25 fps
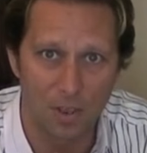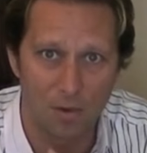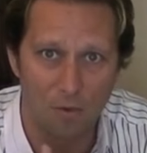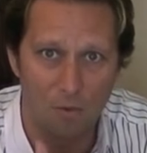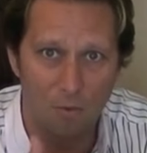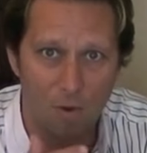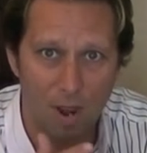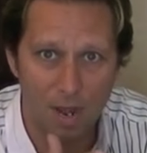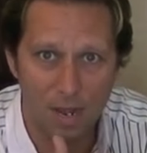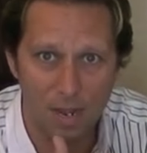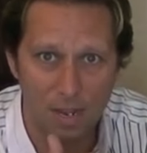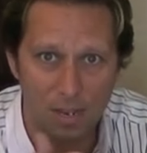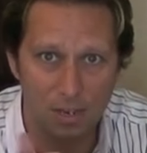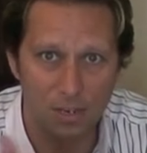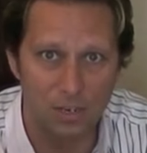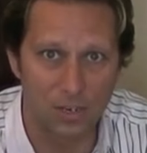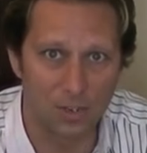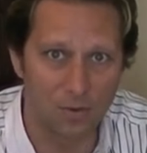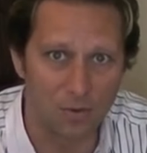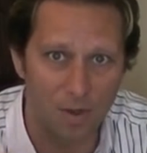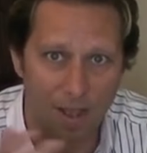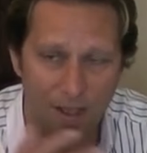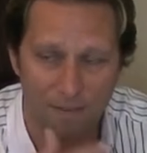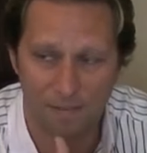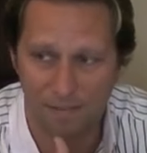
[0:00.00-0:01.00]
when you
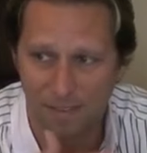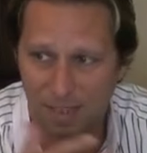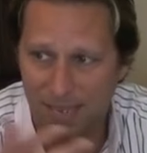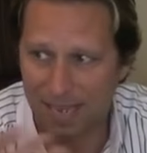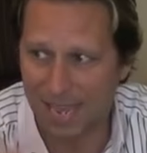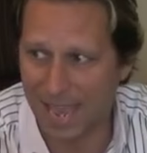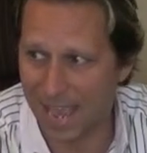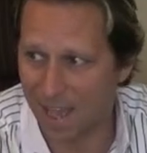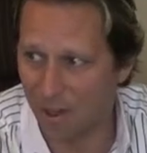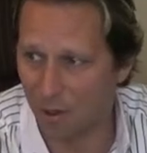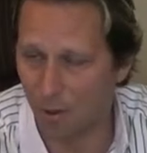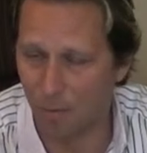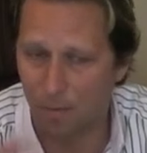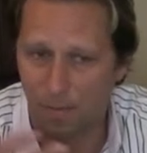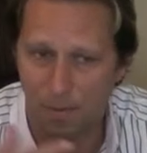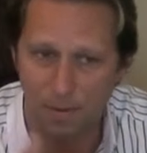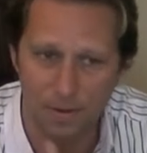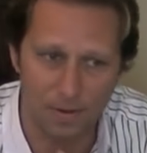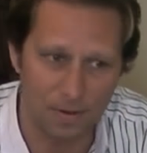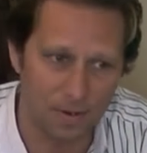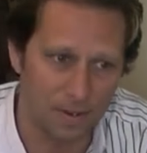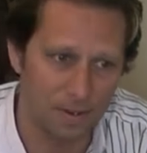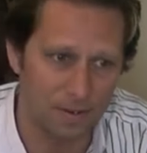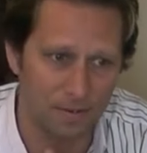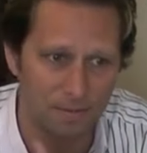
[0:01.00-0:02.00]
do have to get up
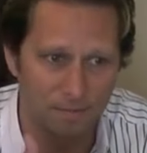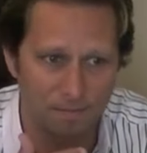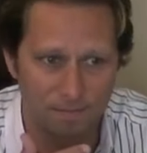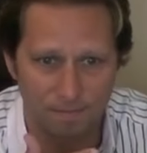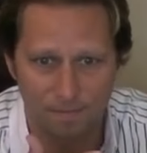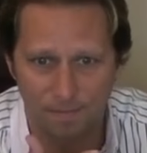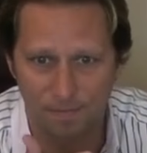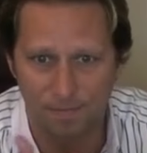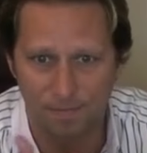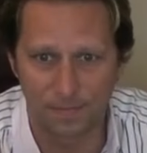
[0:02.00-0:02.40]
and